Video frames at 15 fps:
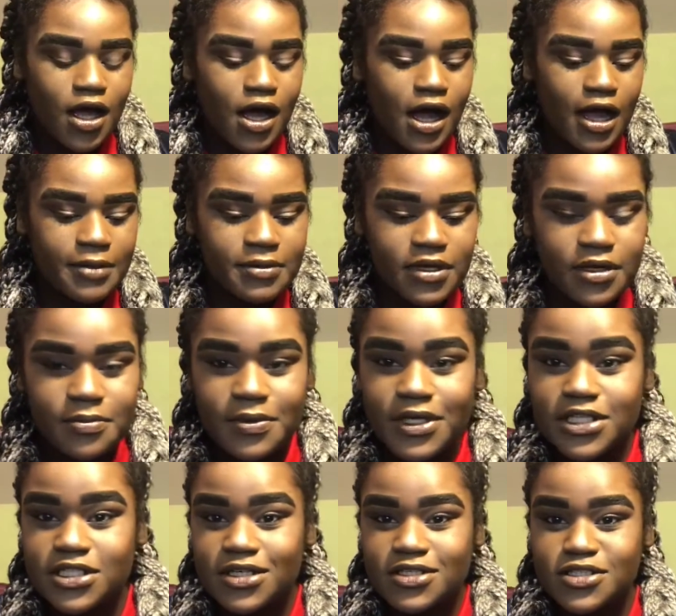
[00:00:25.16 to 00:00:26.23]
I'm gonna be
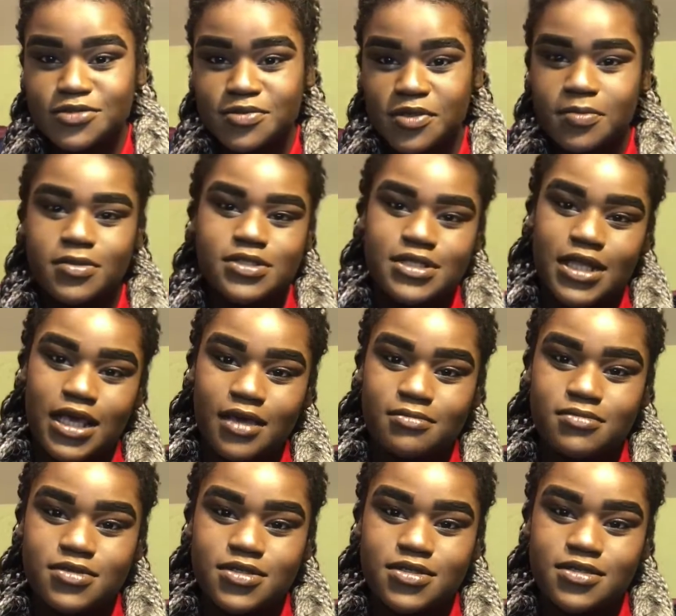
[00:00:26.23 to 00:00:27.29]
changing people's
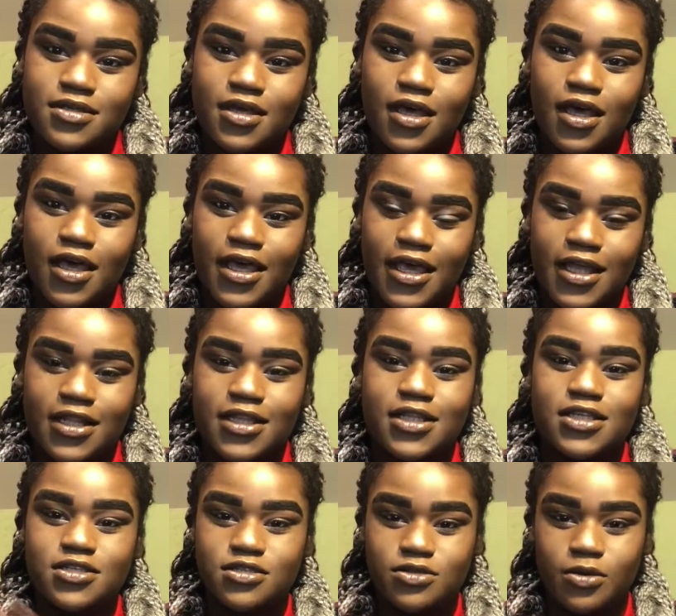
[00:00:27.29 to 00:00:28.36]
names in
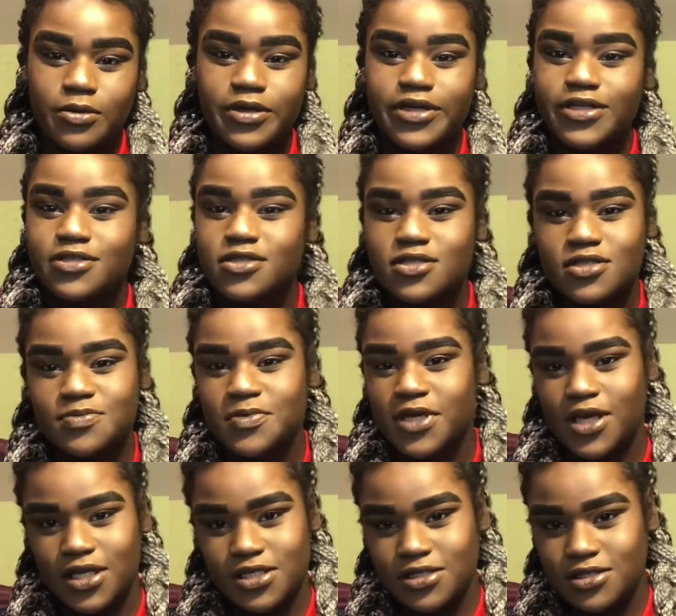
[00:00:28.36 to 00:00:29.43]
this story just
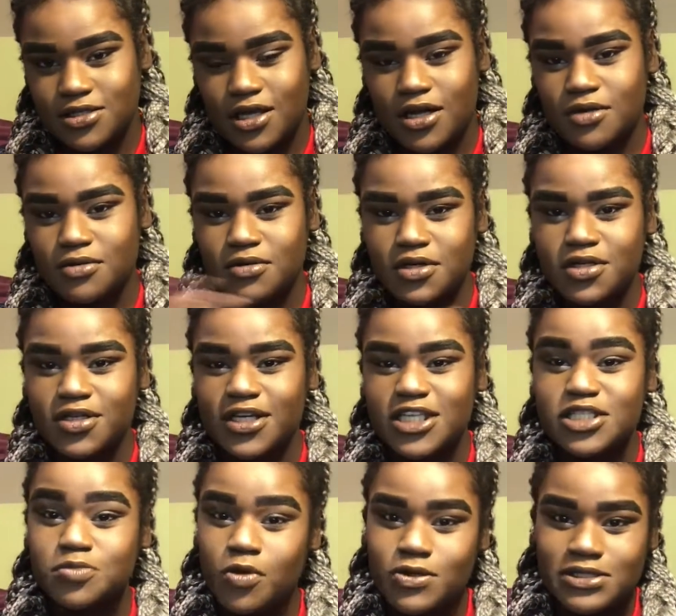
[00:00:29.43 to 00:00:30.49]
because I don't want to
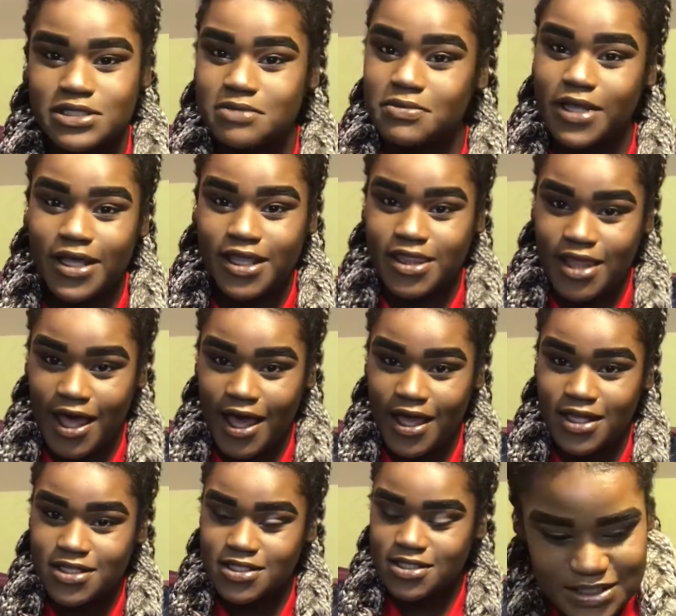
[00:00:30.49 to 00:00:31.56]
expose them like
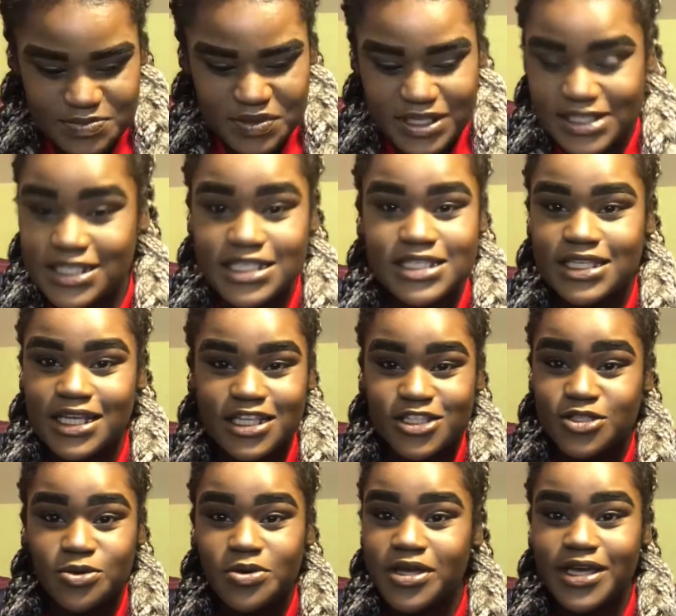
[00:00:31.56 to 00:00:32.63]
that. It's because this
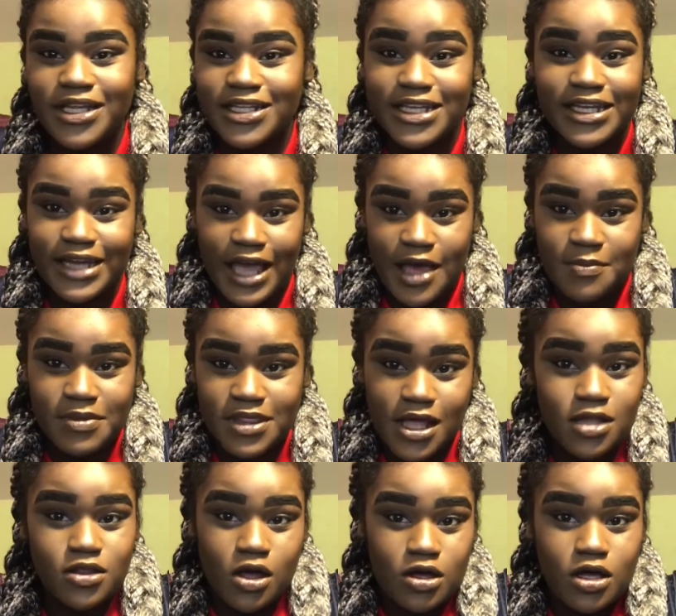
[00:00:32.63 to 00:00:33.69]
story didn't happen
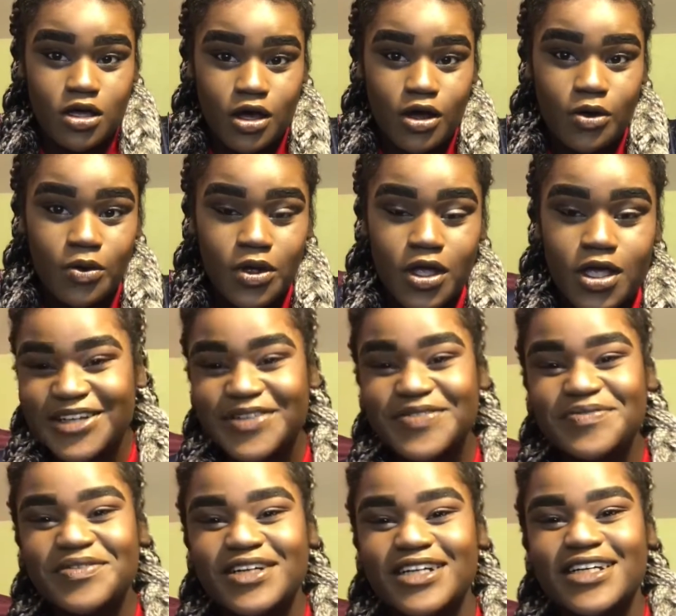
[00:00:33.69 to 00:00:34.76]
that long ago.
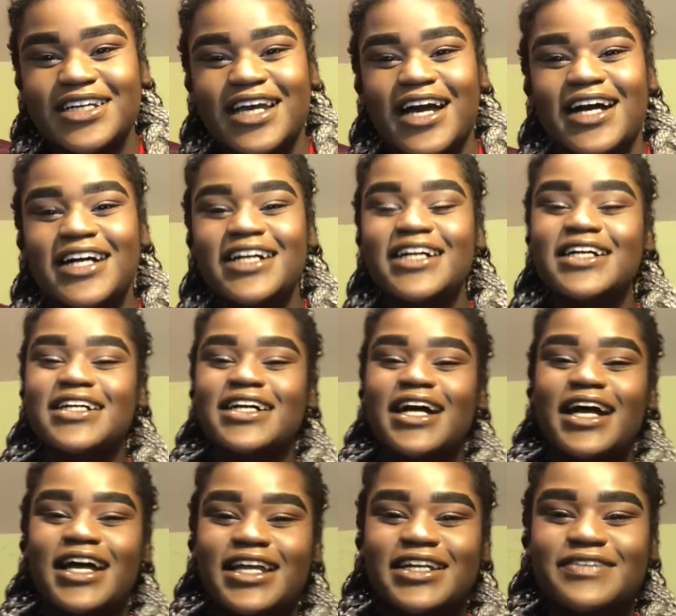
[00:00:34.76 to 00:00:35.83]
But yeah.
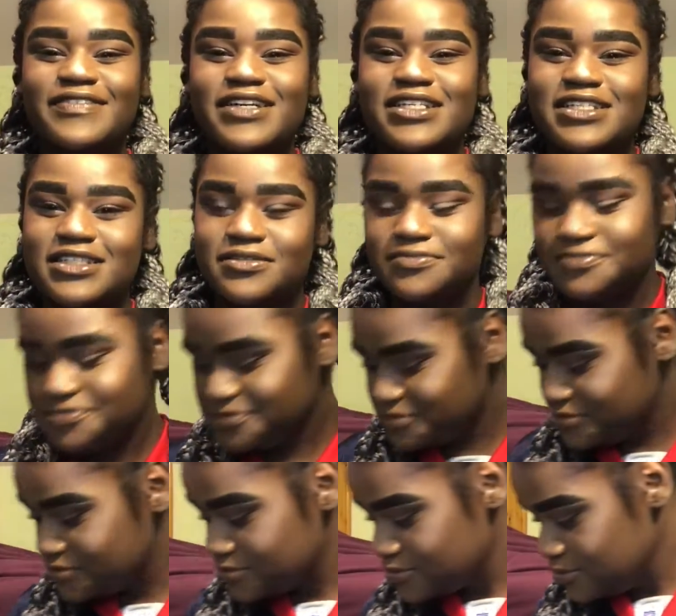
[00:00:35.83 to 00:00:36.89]
Anyways.
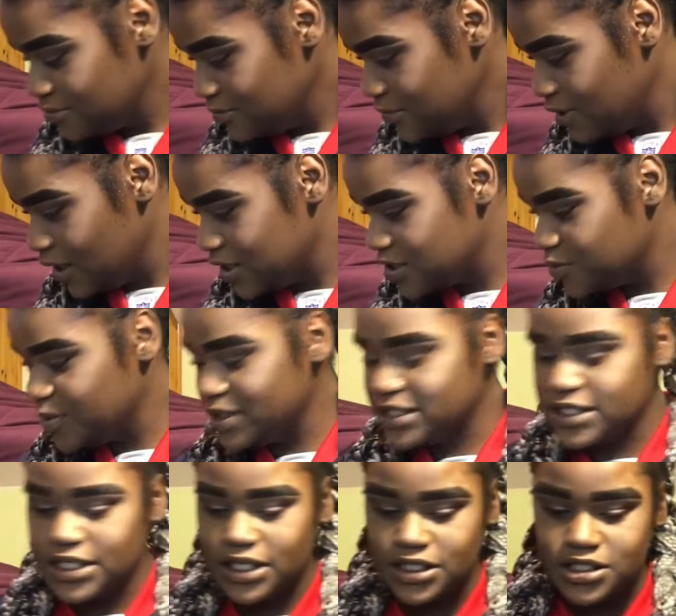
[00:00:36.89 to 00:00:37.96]
So
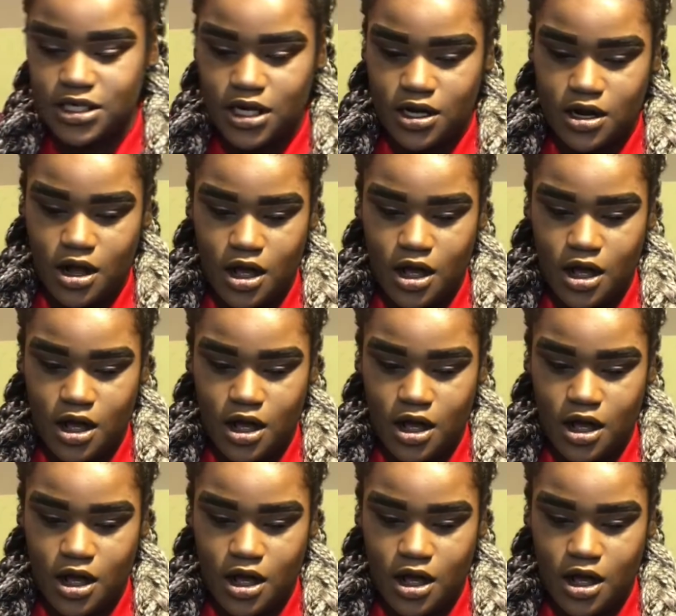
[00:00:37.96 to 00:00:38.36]
basically it started